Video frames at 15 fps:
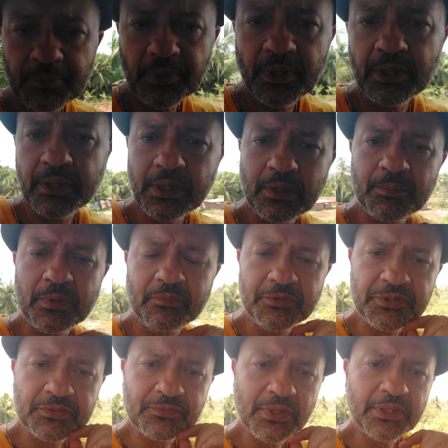a pranayama
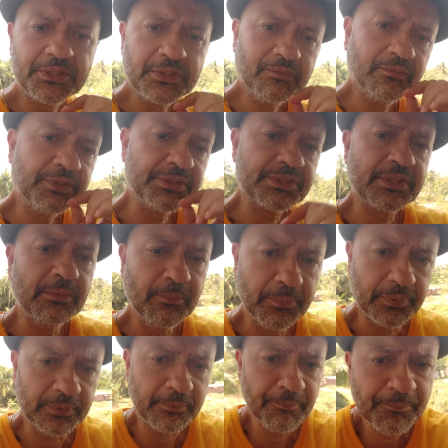which is relatively
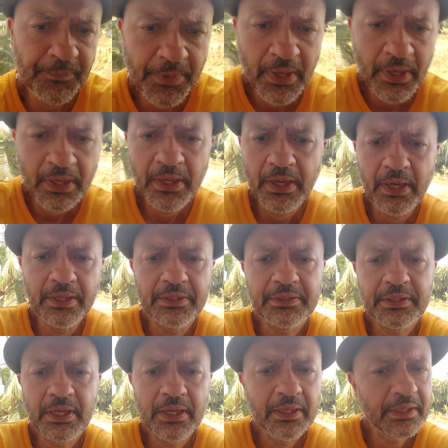simple and
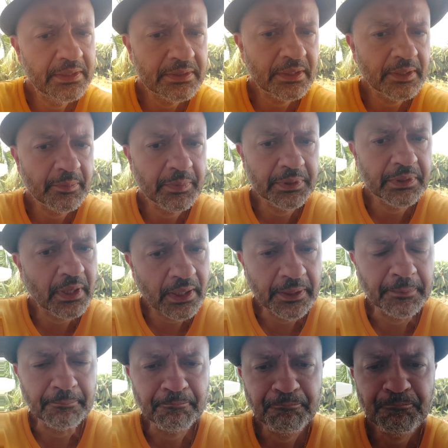it can easily be
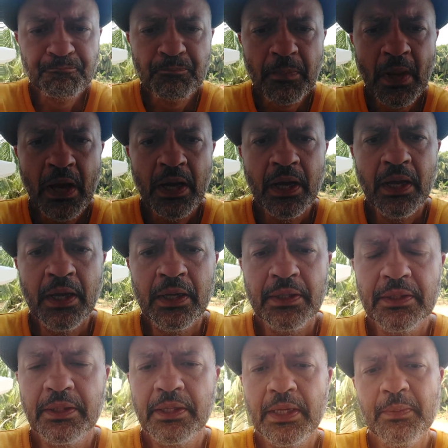done.
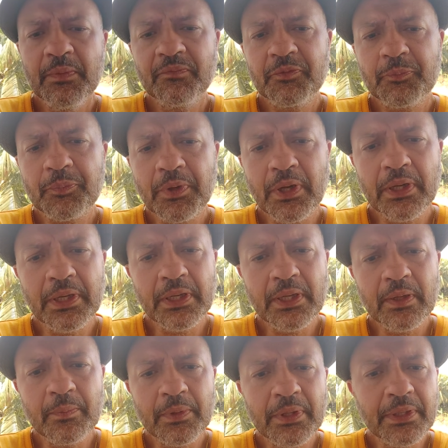The name of the
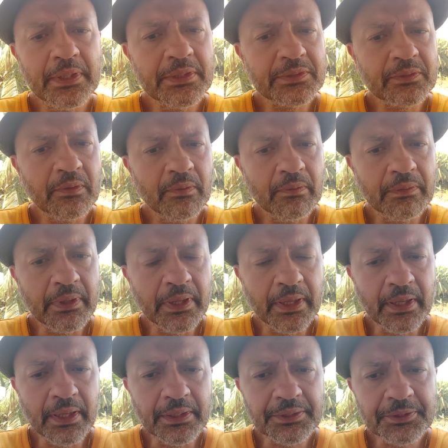pranayama is called
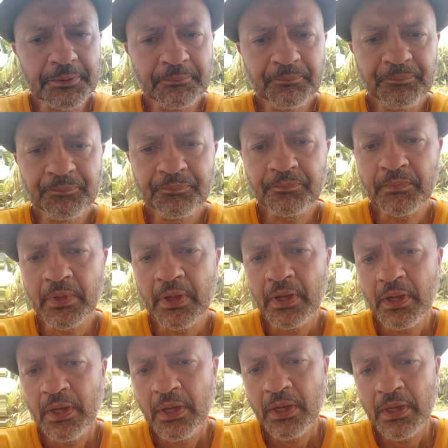as
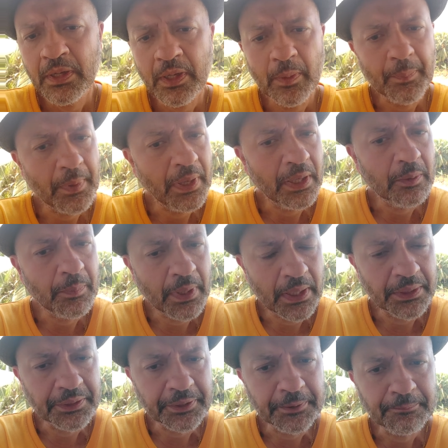
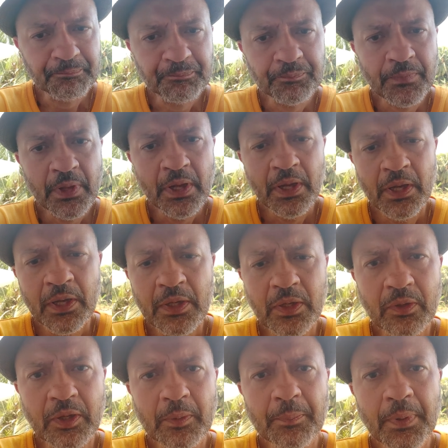Kapalbhati.
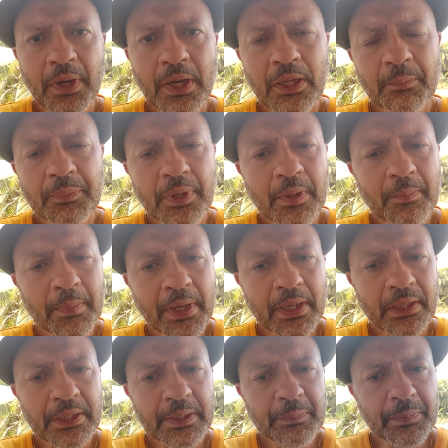Kapal
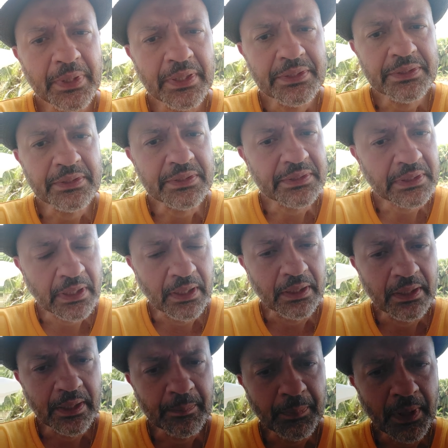primarily means the
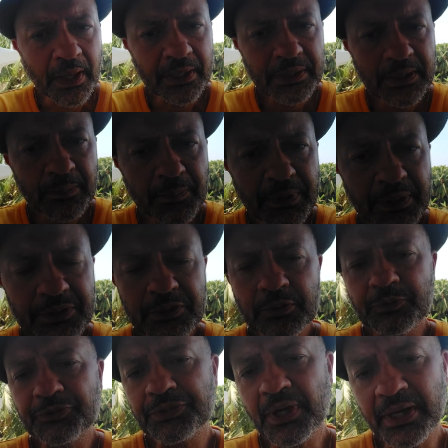skull and bhati means
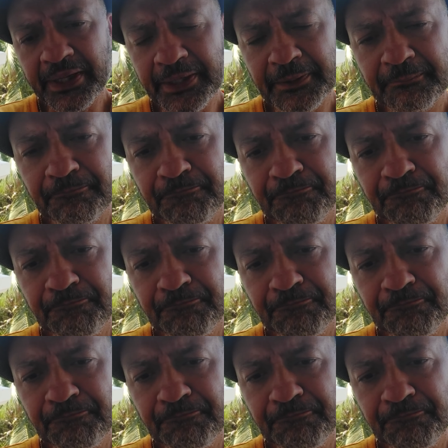to shine.